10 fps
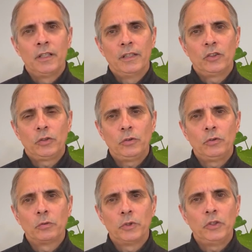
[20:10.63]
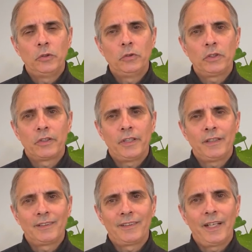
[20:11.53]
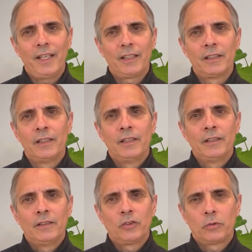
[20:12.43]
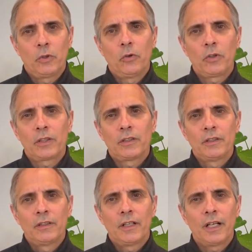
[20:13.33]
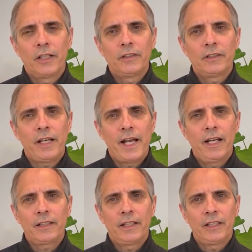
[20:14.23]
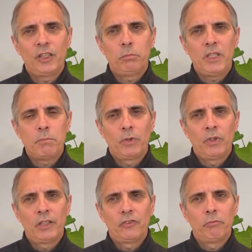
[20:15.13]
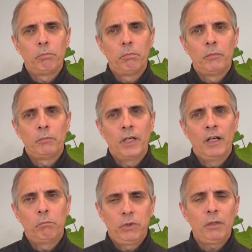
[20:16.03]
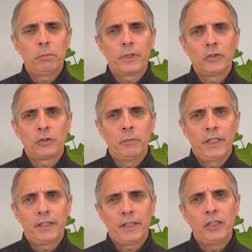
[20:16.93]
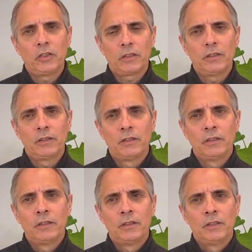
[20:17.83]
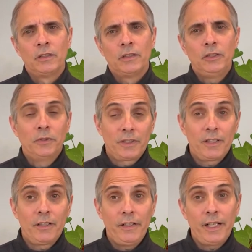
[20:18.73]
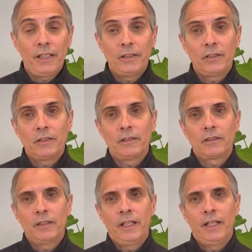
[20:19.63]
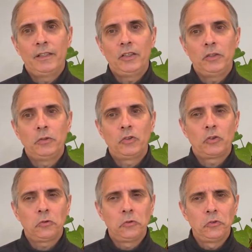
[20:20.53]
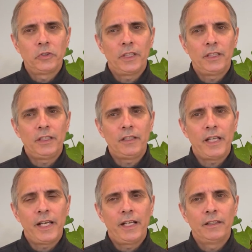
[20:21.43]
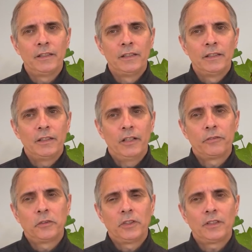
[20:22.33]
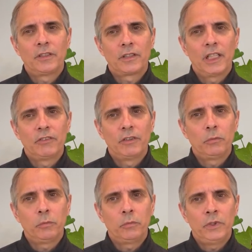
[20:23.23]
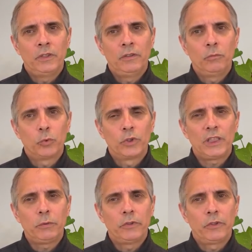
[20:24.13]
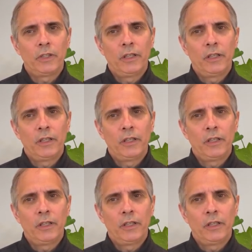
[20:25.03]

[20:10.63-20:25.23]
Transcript: to reduce things like stroke, heart attack, and get people off of blood pressure medication. He was a cardiologist, and he used tools that he had first discovered in working with